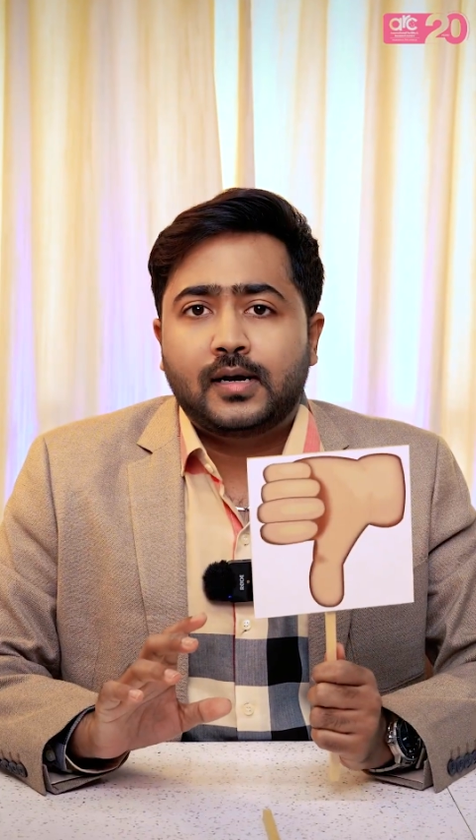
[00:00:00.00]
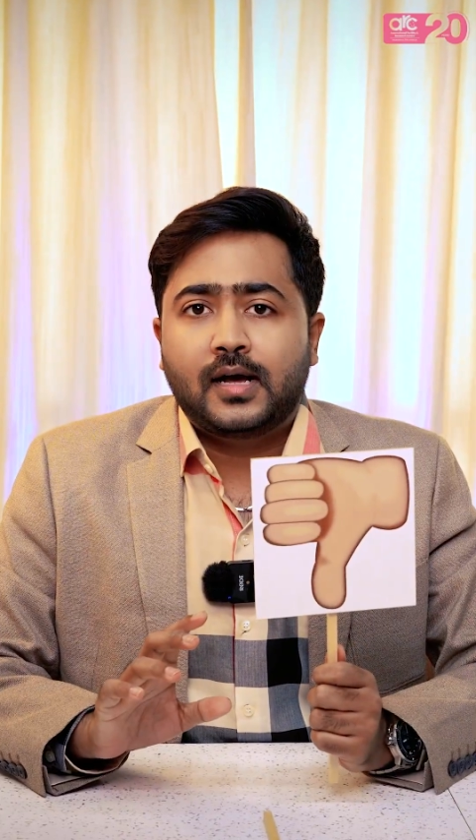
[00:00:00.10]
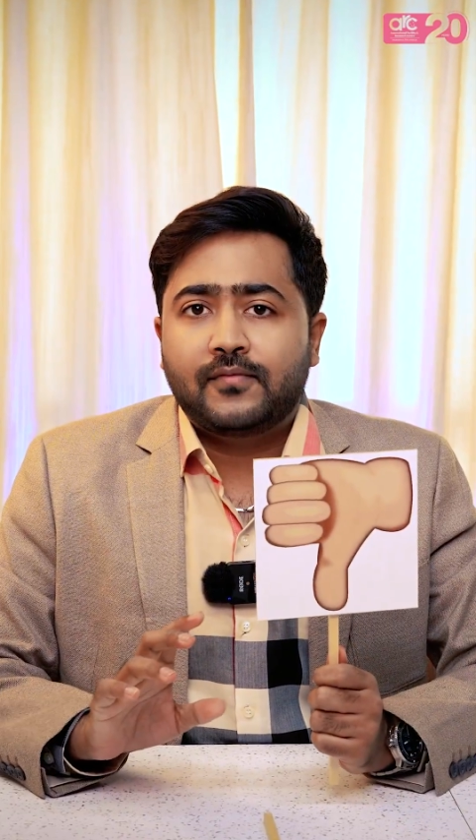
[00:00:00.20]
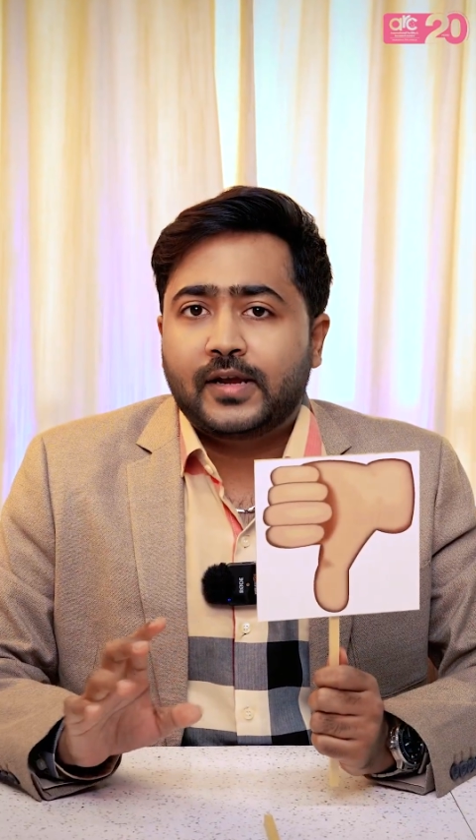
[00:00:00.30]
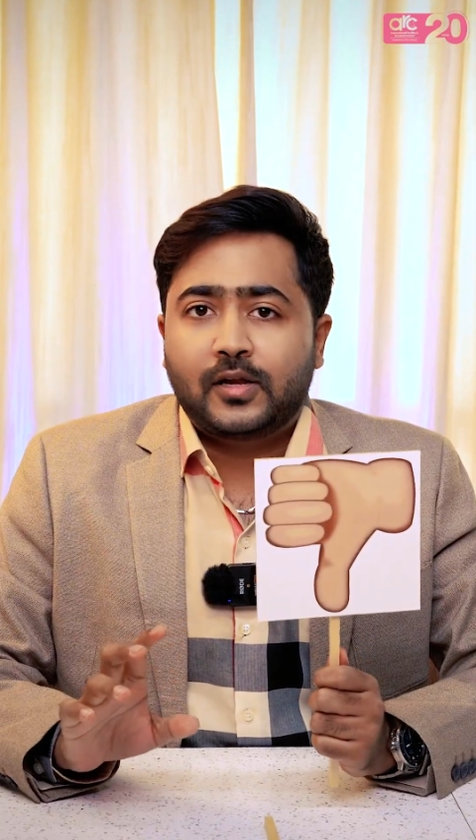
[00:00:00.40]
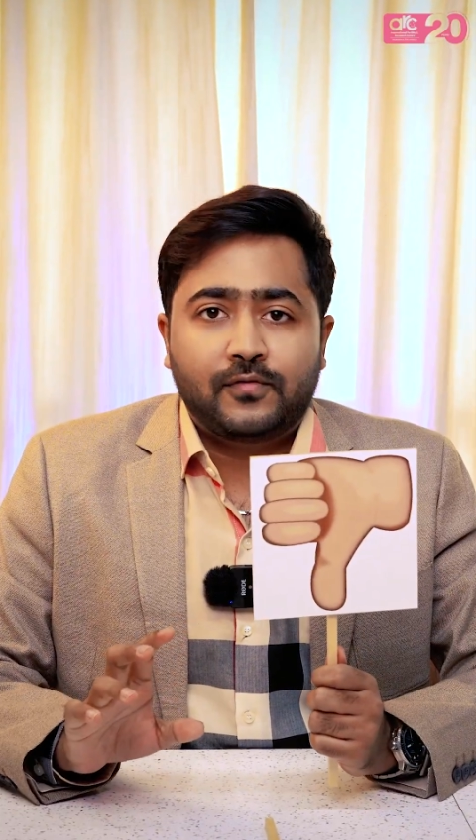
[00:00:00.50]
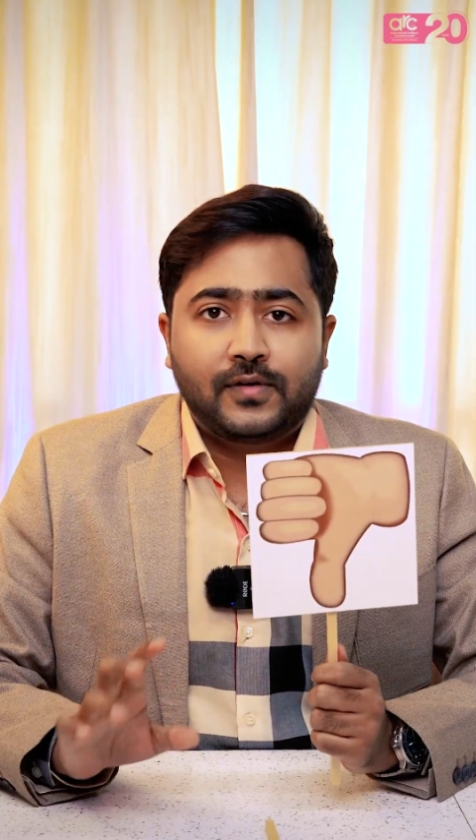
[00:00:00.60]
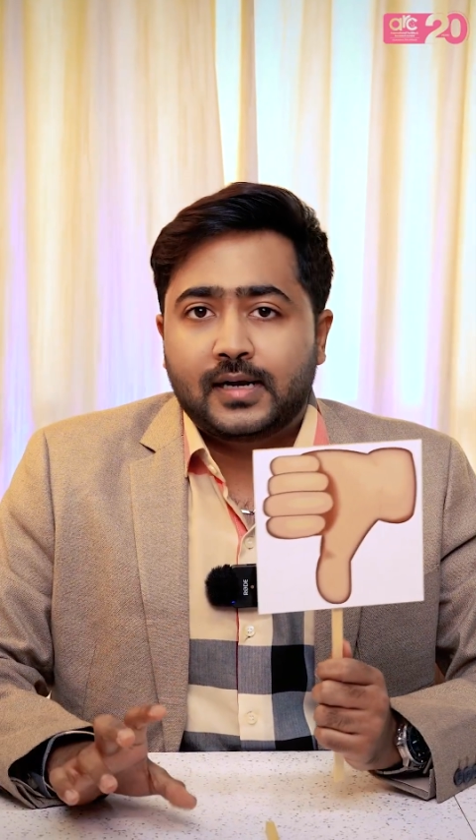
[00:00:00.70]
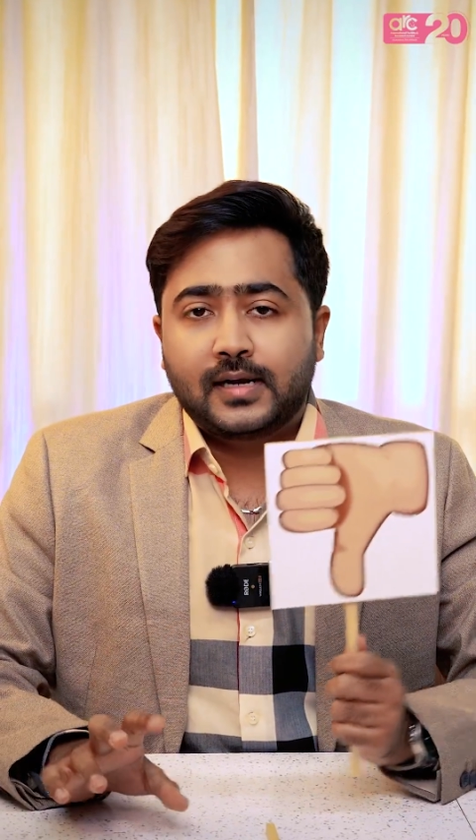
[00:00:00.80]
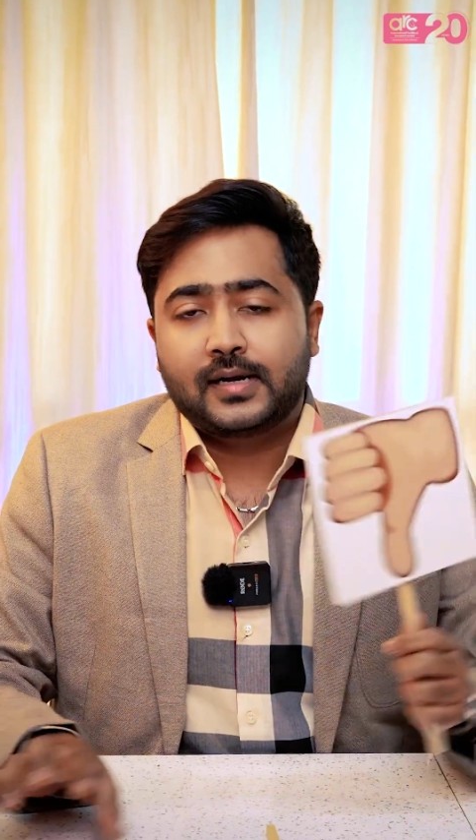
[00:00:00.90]
uh, affect your
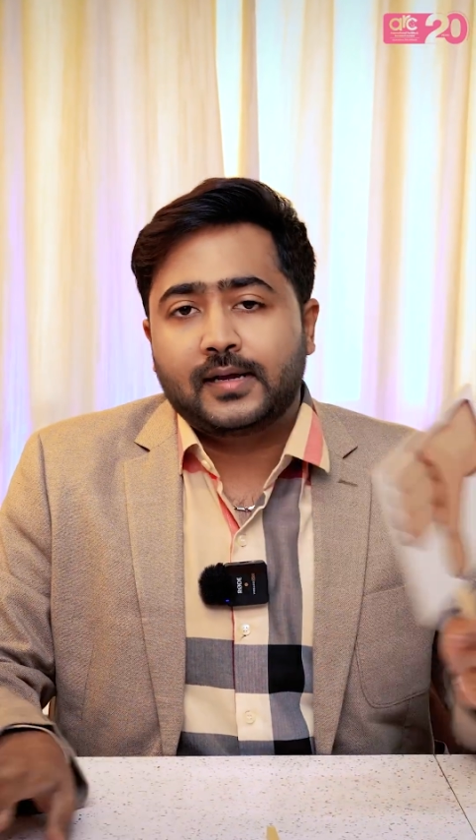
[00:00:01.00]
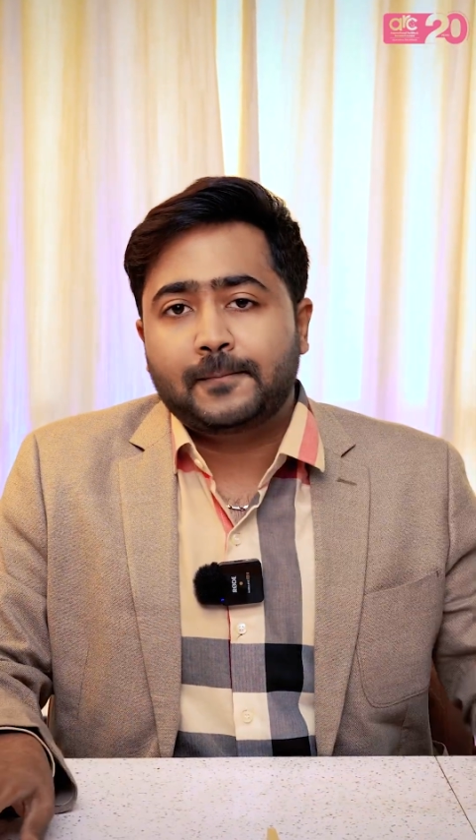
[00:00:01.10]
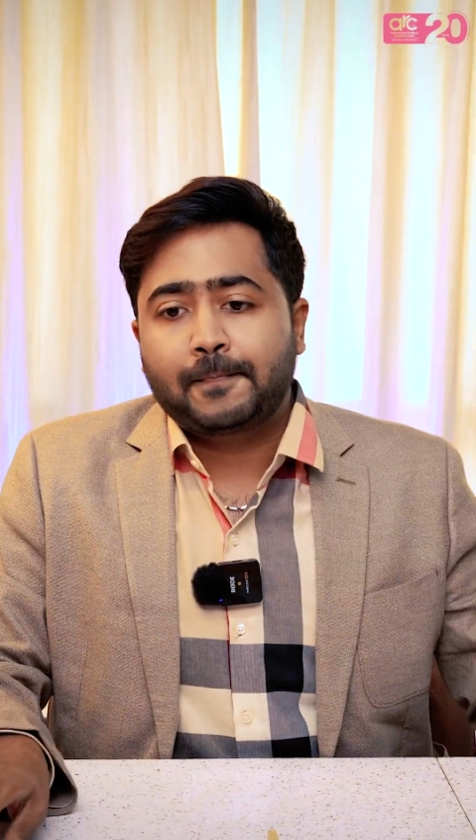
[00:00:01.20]
fertility.